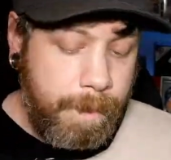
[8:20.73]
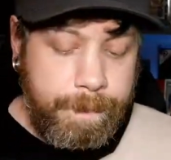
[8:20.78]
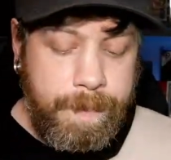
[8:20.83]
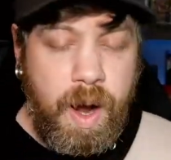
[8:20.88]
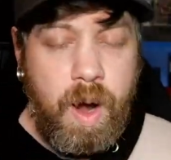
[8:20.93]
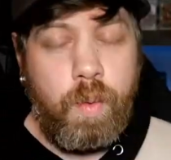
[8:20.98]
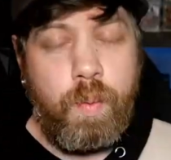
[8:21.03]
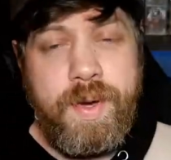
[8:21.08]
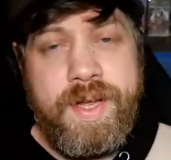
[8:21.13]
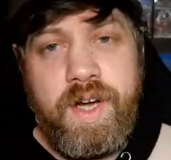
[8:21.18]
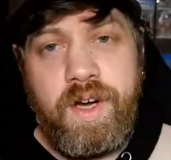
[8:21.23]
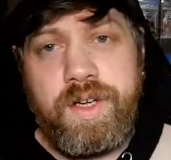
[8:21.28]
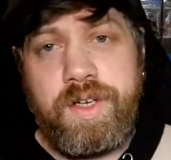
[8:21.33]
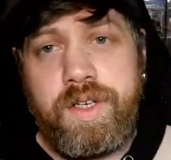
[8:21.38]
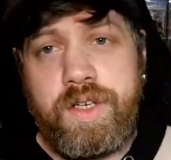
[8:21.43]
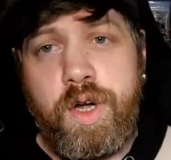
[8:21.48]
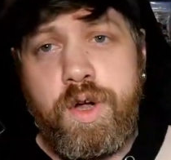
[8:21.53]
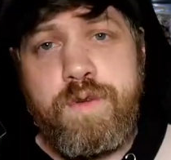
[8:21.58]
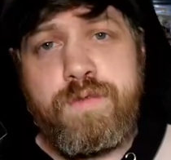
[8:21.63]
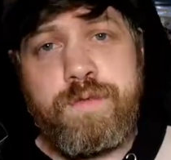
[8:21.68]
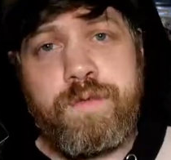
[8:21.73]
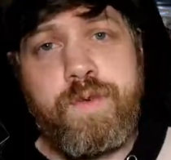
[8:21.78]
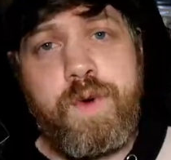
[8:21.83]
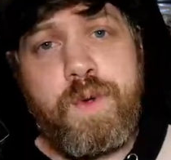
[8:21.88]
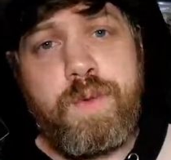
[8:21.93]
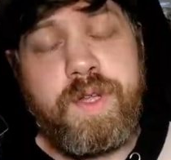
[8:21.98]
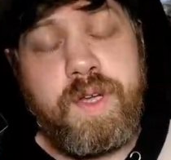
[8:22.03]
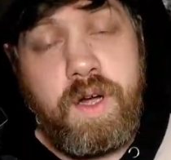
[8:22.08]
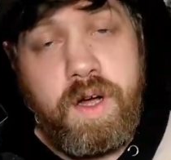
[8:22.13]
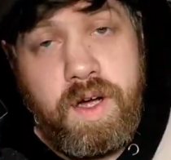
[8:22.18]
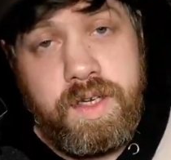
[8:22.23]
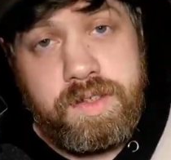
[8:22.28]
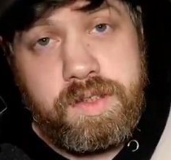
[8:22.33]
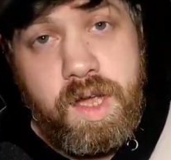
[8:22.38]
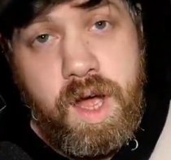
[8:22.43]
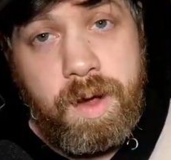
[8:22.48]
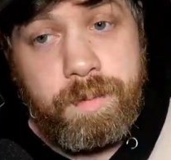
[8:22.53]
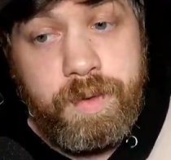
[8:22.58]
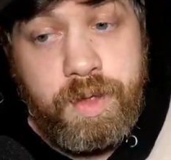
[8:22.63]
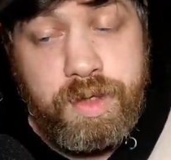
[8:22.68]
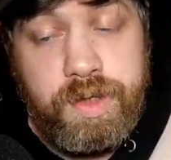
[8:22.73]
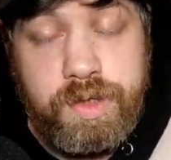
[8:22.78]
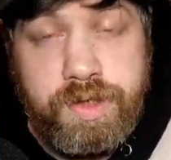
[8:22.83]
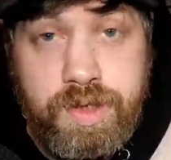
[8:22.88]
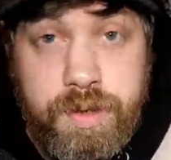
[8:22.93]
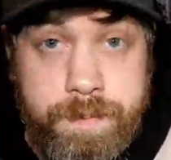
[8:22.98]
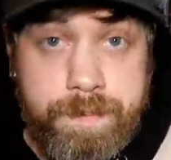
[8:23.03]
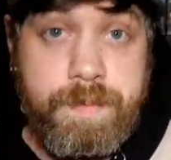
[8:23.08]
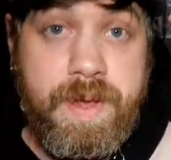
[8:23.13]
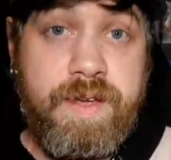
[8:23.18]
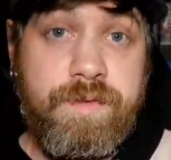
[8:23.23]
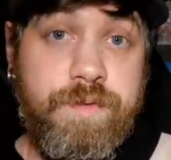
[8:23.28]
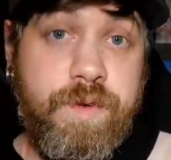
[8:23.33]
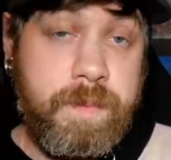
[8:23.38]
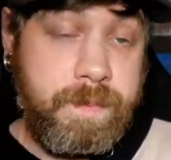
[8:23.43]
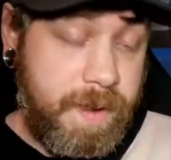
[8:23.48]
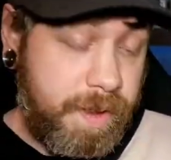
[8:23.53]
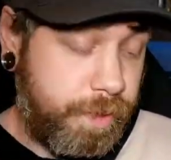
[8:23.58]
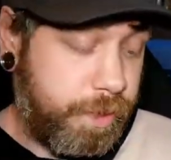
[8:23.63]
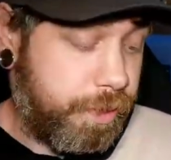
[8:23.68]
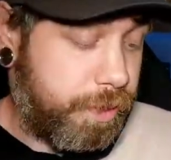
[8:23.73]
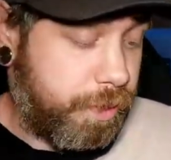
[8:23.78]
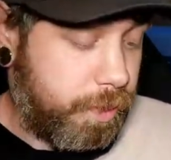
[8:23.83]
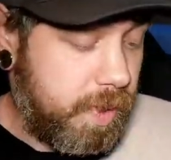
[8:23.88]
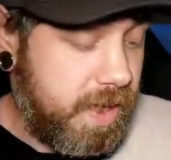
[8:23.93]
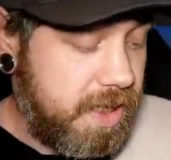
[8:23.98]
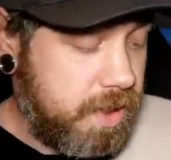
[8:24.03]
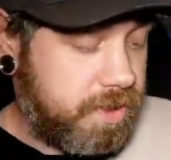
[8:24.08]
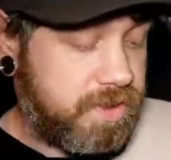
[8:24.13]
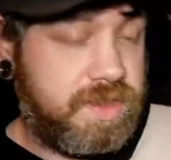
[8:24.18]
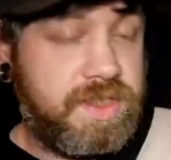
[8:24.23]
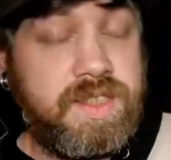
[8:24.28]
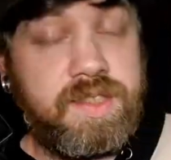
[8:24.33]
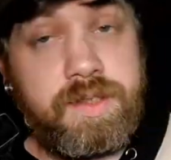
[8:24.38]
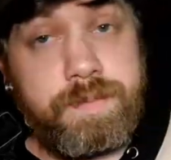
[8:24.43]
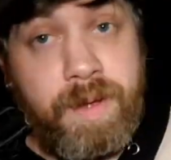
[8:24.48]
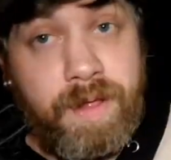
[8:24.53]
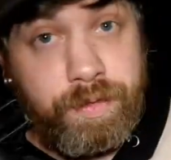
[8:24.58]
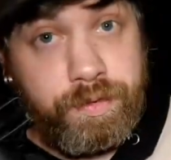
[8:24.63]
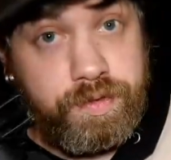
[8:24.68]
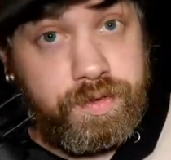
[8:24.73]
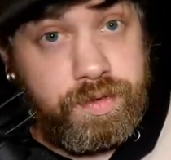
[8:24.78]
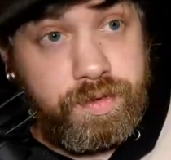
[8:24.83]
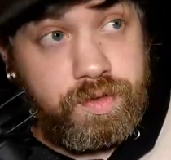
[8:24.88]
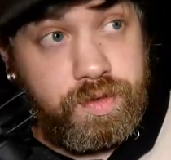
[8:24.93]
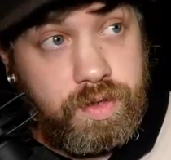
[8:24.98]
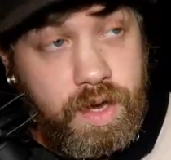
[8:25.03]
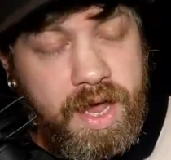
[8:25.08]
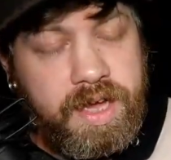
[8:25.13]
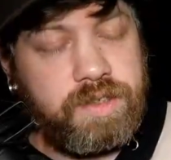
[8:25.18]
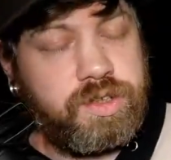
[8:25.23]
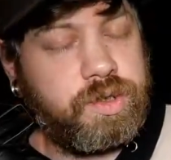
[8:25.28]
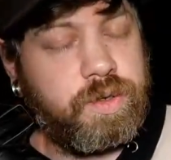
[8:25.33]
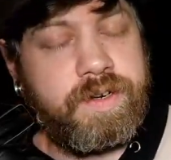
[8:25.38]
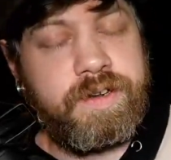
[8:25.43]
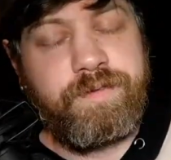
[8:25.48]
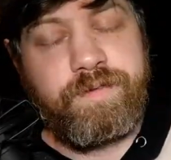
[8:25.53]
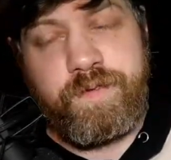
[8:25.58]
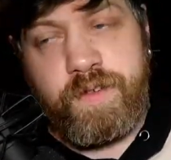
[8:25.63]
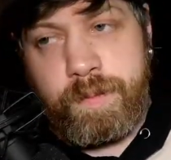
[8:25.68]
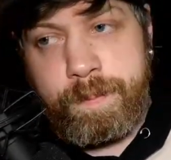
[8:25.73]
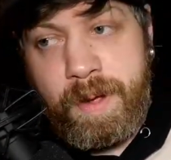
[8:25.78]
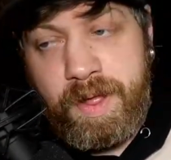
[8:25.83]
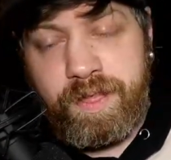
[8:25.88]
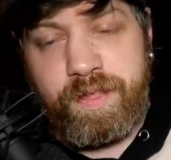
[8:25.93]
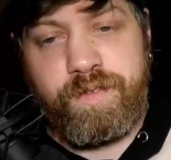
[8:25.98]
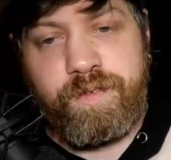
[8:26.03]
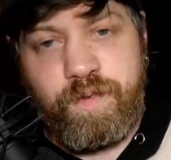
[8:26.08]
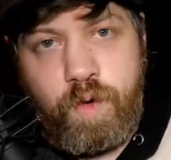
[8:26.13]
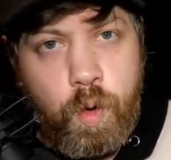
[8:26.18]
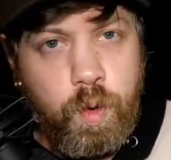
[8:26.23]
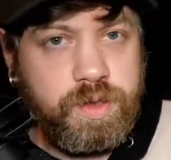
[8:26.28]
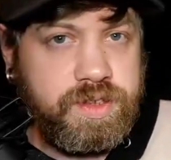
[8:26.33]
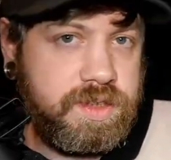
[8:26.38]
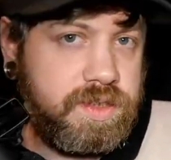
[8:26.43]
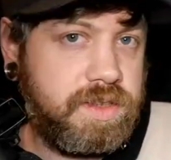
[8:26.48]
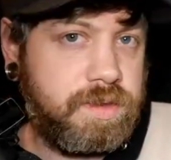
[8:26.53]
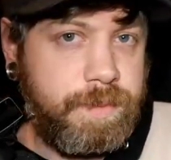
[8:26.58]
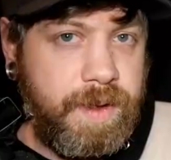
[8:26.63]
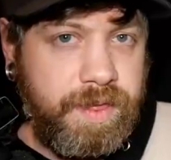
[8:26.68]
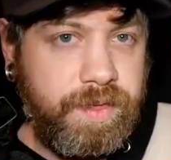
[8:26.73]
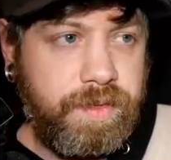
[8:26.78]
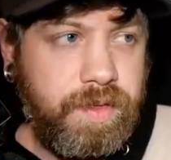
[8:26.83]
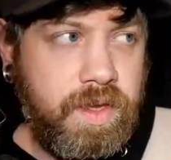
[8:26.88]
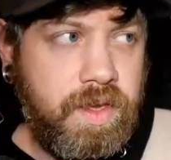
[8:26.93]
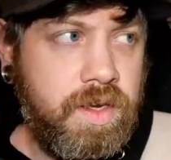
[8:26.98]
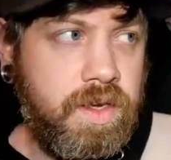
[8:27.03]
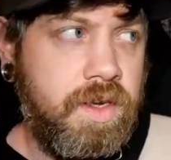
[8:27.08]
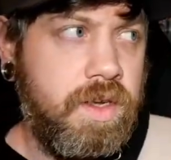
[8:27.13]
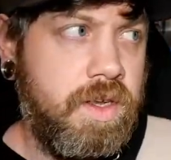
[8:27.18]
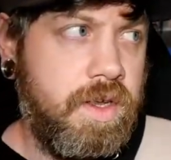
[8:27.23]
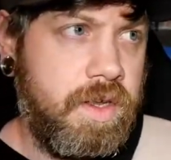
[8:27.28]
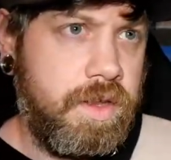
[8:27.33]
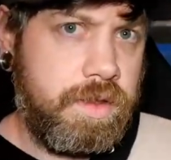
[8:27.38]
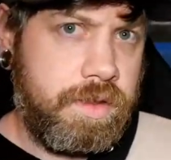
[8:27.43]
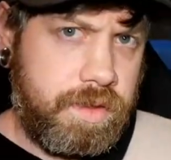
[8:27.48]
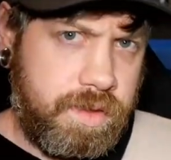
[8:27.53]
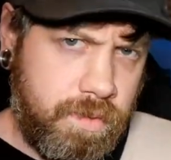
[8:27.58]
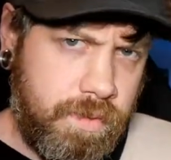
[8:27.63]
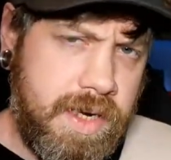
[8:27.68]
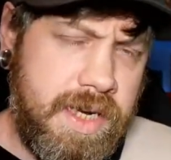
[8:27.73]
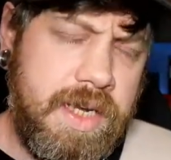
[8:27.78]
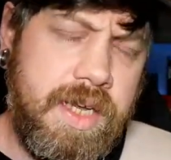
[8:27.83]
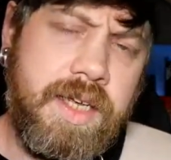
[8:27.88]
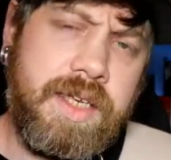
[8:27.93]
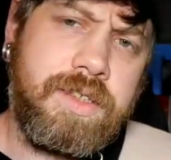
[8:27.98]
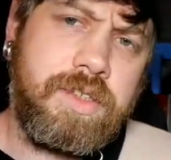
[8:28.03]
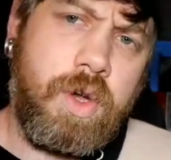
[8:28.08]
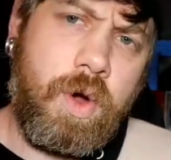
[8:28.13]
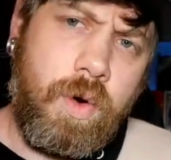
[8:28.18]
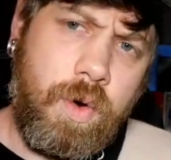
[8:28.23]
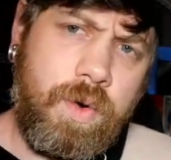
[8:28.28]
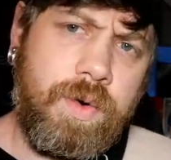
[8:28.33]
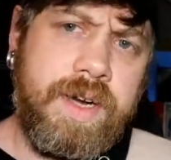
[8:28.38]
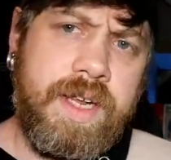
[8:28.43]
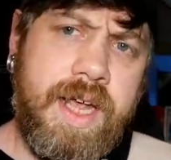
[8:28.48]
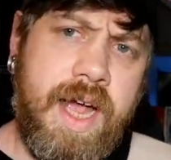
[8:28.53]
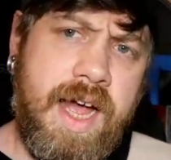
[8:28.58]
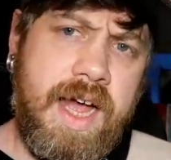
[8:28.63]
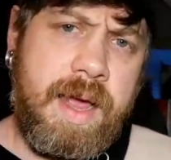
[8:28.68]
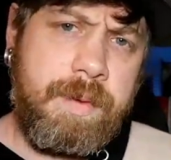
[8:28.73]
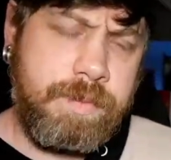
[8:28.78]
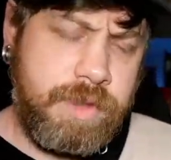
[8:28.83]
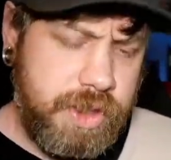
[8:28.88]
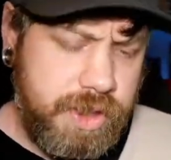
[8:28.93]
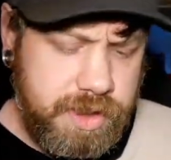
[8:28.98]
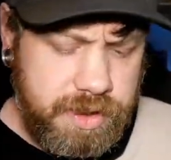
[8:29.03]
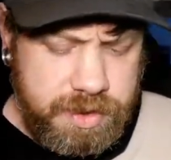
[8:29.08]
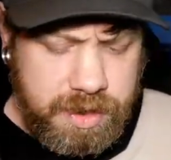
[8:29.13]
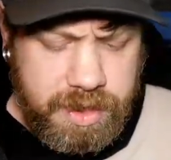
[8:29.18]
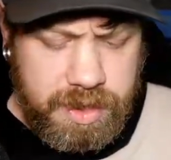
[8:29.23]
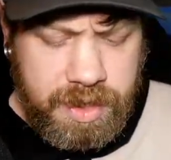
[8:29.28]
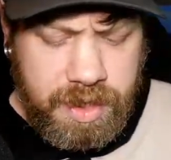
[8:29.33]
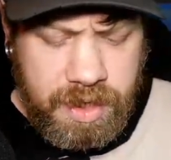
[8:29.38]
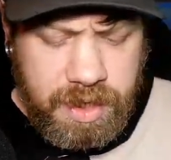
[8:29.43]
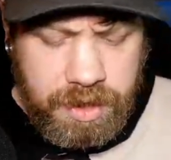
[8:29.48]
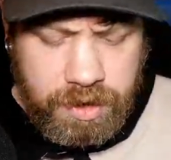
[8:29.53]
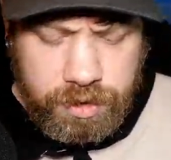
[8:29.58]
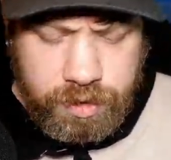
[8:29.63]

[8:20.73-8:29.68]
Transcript: But we are going to go through the cards that I'm going to submit for month 3 since for month 4, since month 3 is already at MGC.